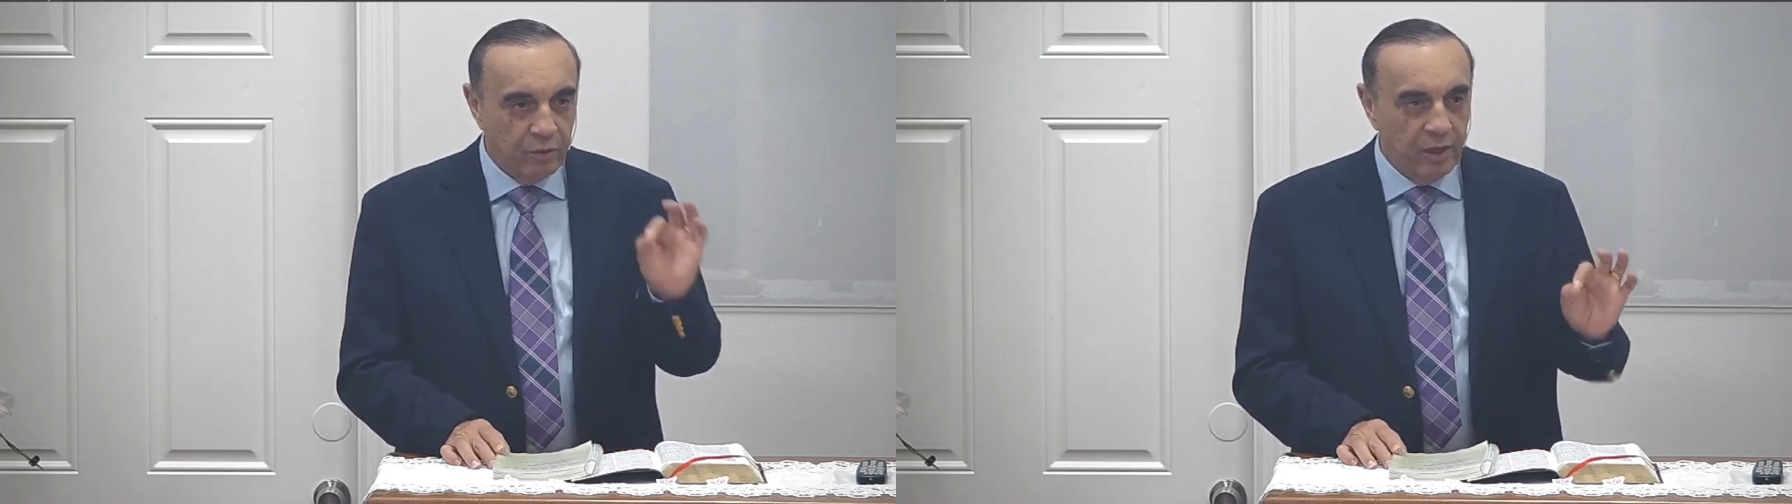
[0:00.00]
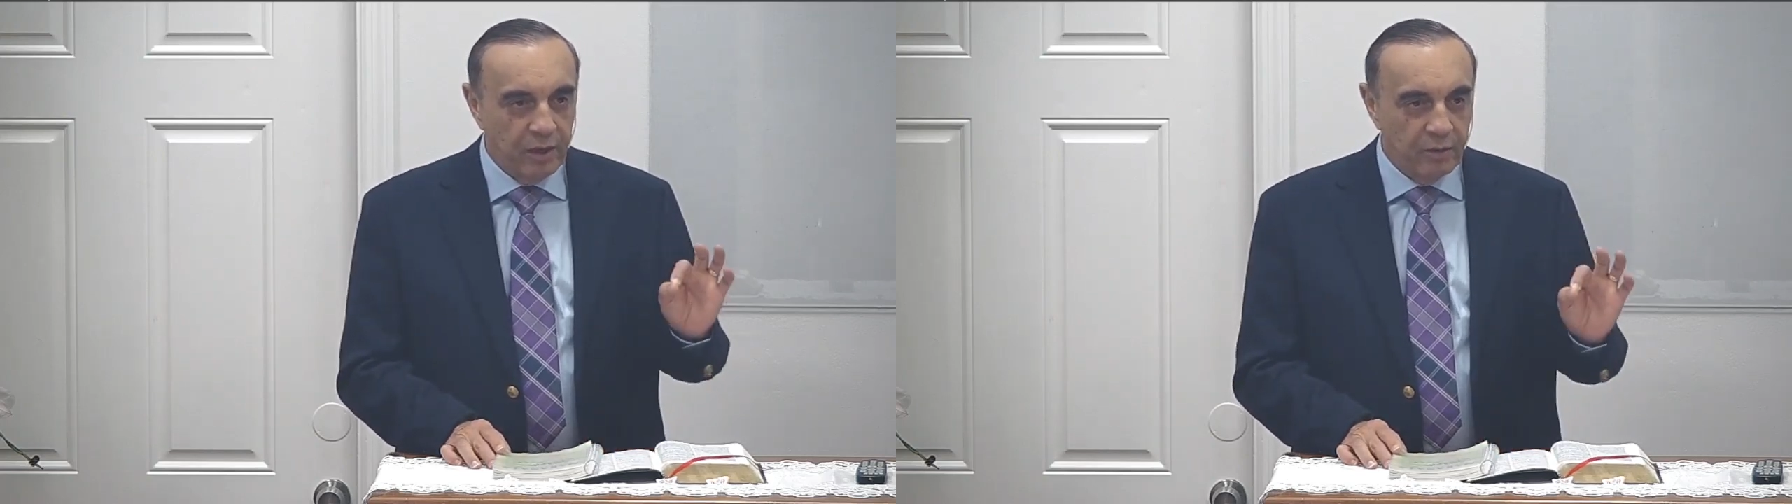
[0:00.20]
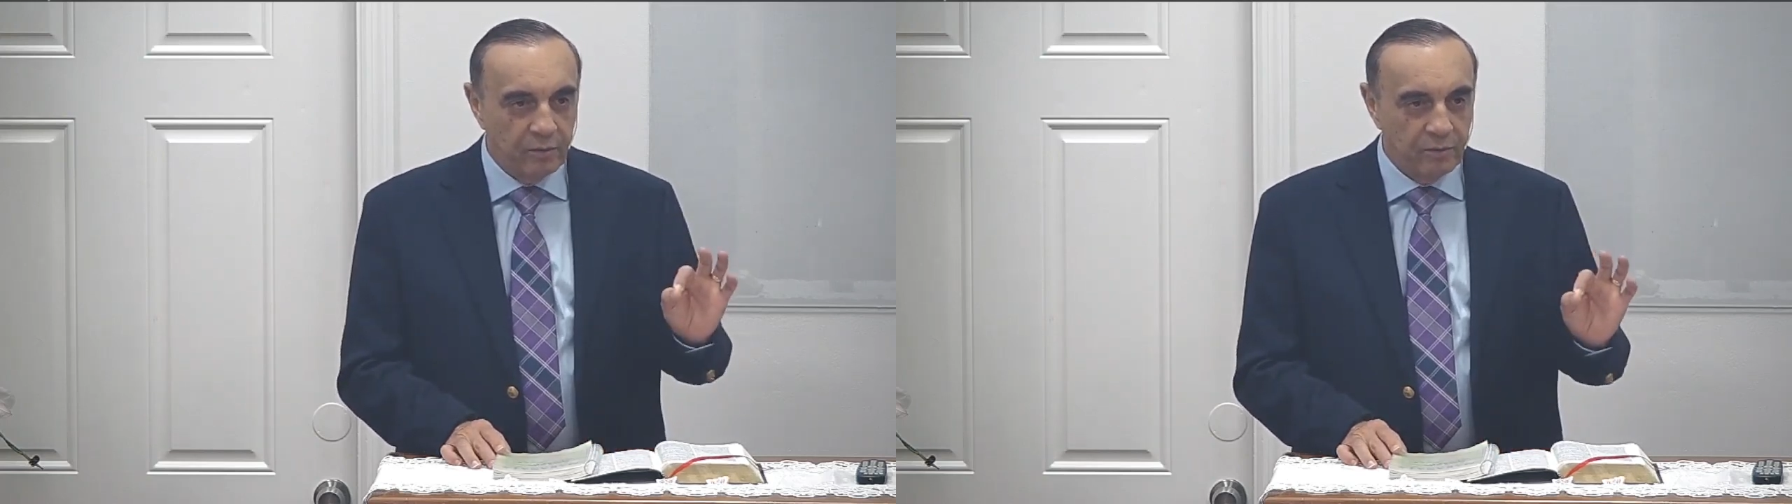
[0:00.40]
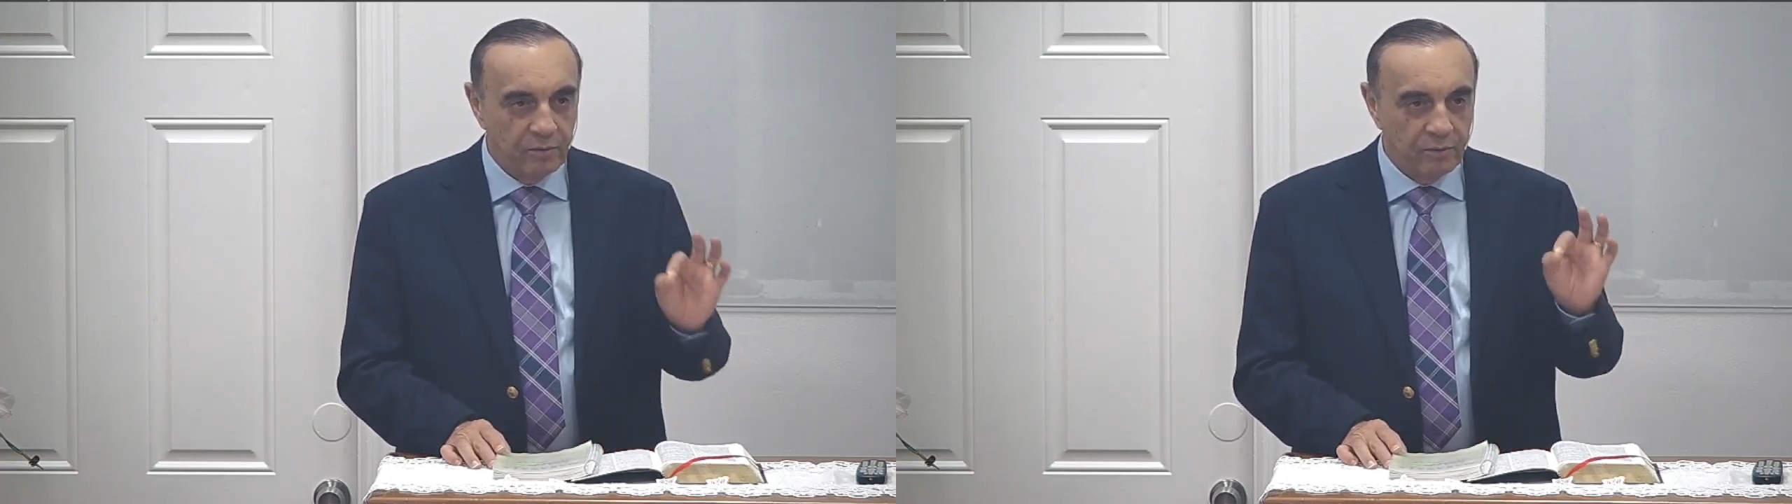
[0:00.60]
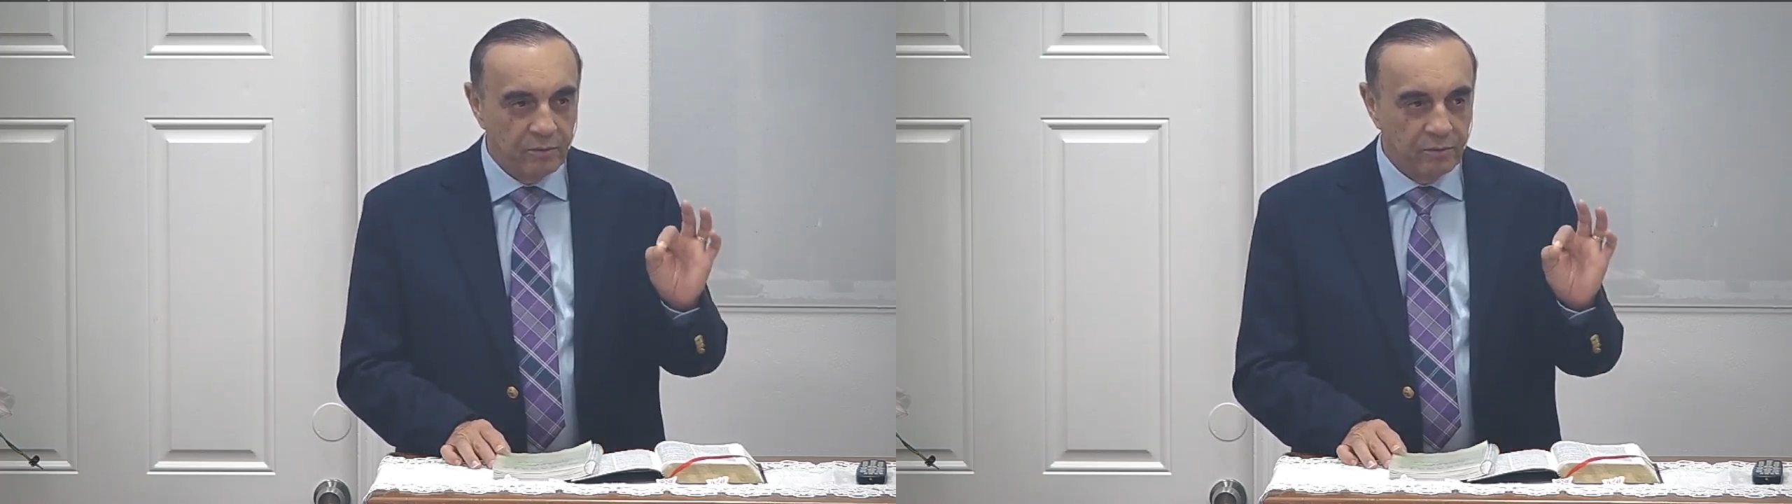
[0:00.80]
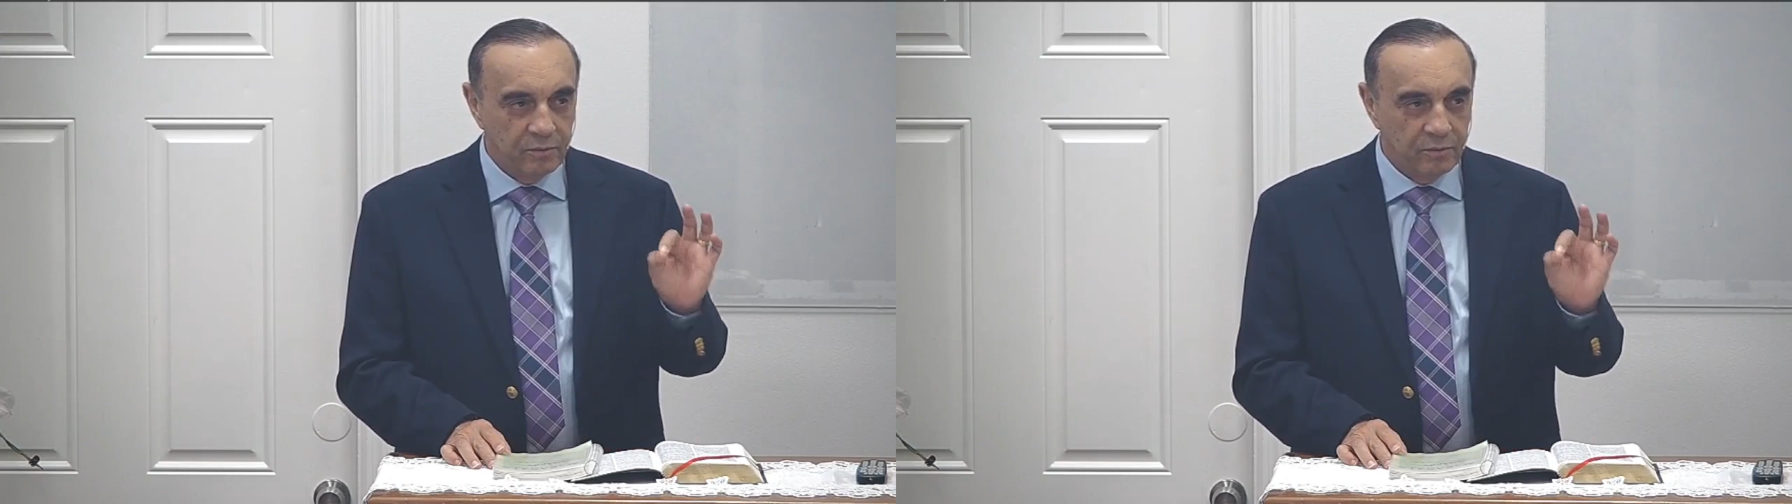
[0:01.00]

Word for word: And the text that I